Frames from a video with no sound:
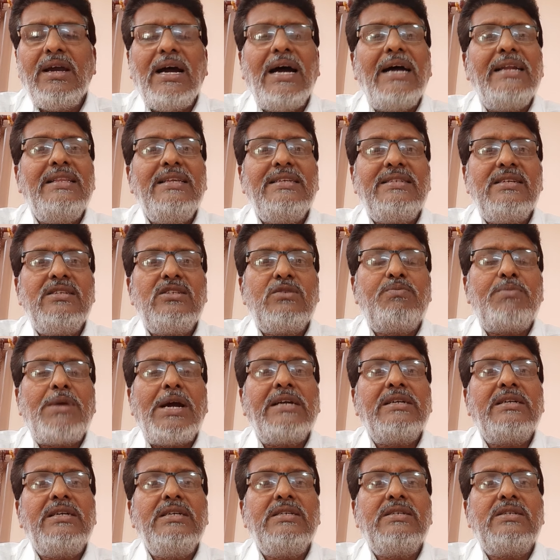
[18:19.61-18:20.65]
And this is
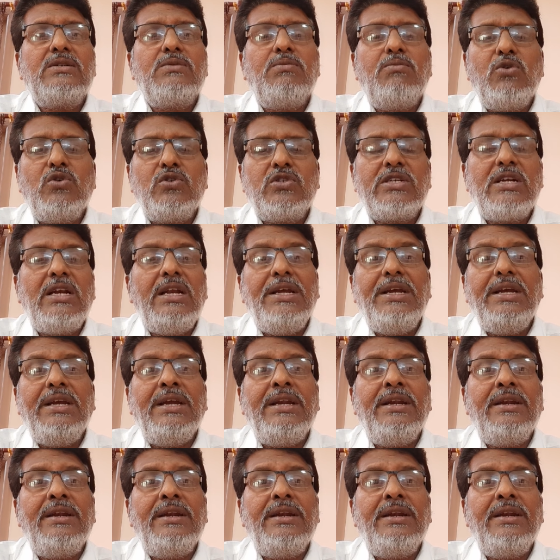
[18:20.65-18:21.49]
practiced mostly